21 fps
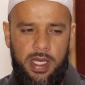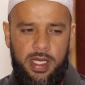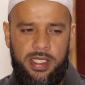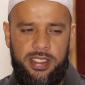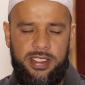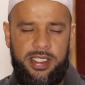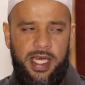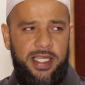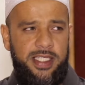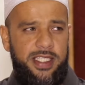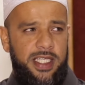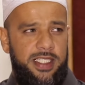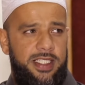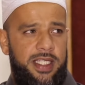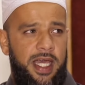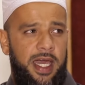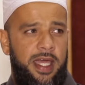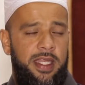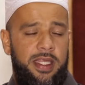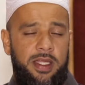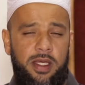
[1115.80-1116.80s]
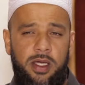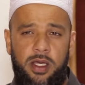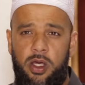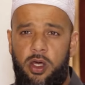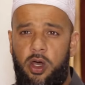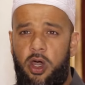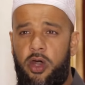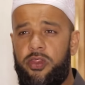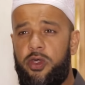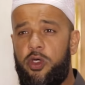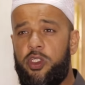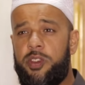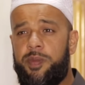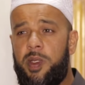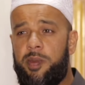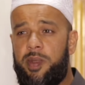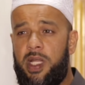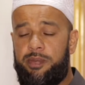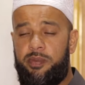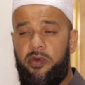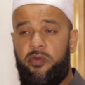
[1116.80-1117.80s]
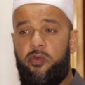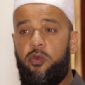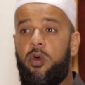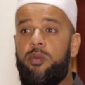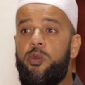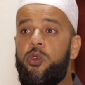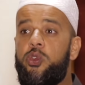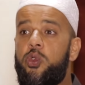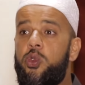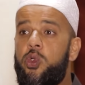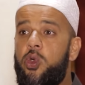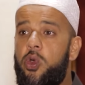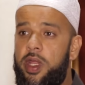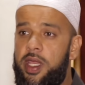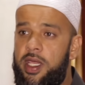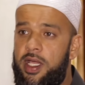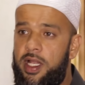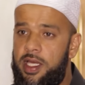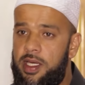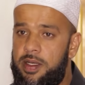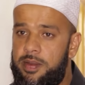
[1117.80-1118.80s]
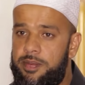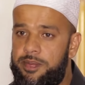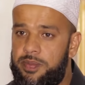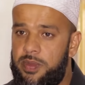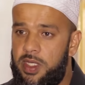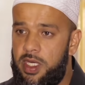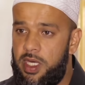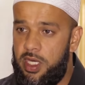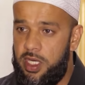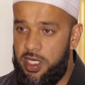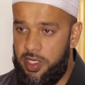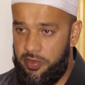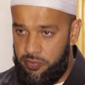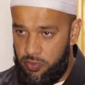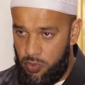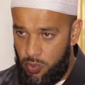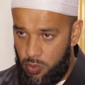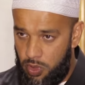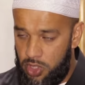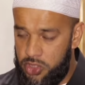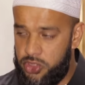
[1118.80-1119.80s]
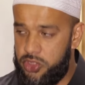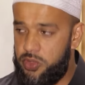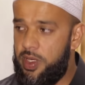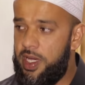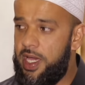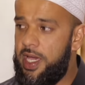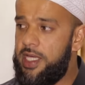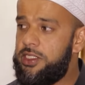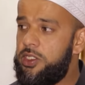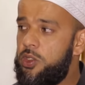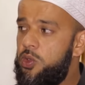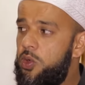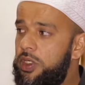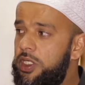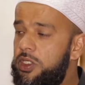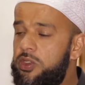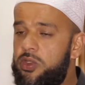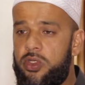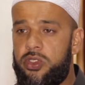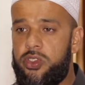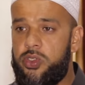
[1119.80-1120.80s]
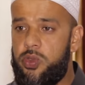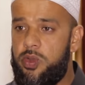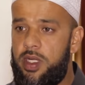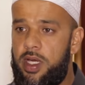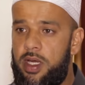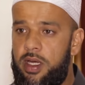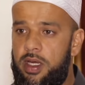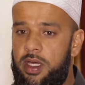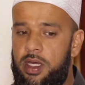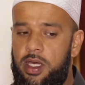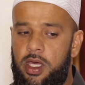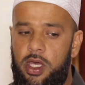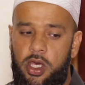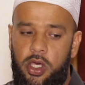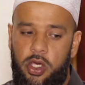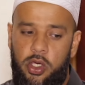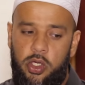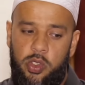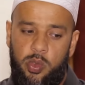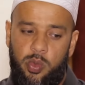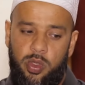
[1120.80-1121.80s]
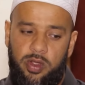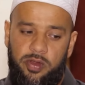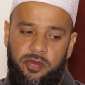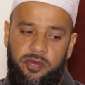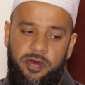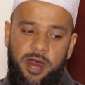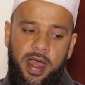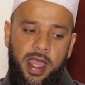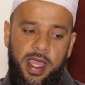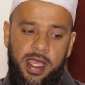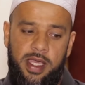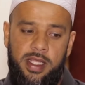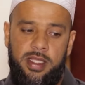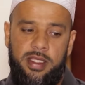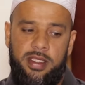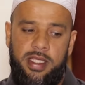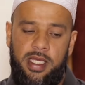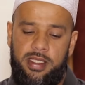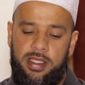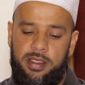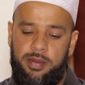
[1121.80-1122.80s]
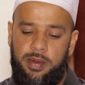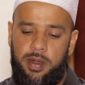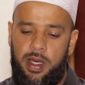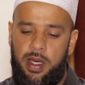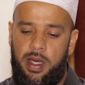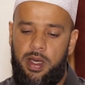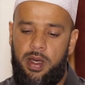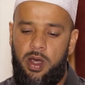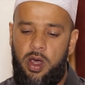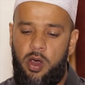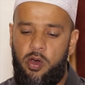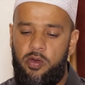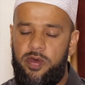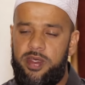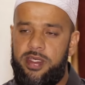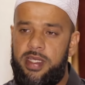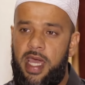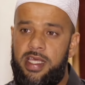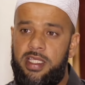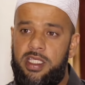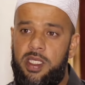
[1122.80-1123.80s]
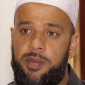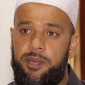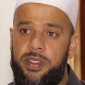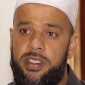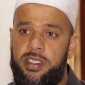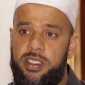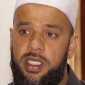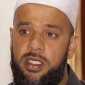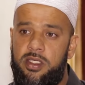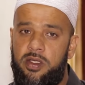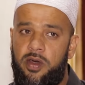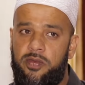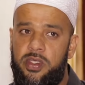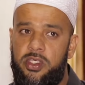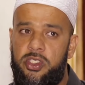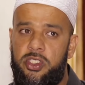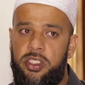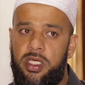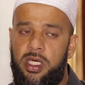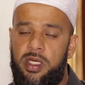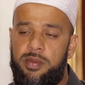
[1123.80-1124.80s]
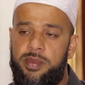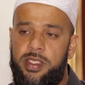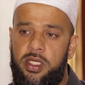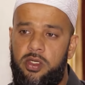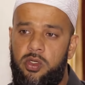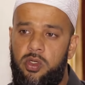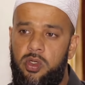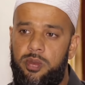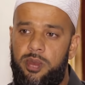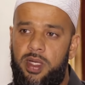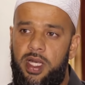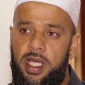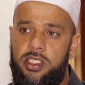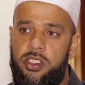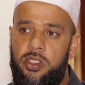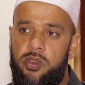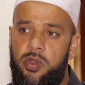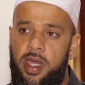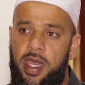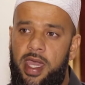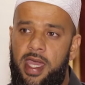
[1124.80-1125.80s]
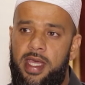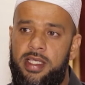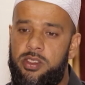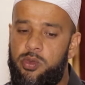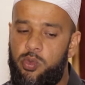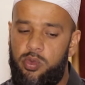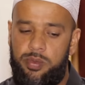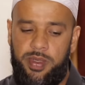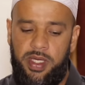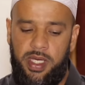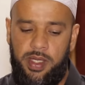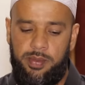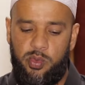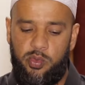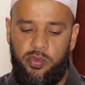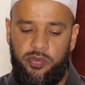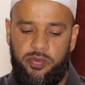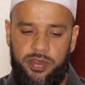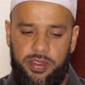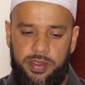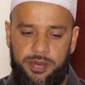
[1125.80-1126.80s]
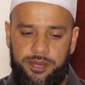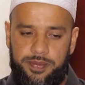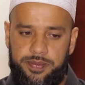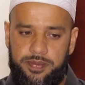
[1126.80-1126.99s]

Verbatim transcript: Studies is done on those people that perform wudu correctly. If you wash your hands according to the sunnah, you will find that over 90% of the germs that accumulate in your hands would be removed.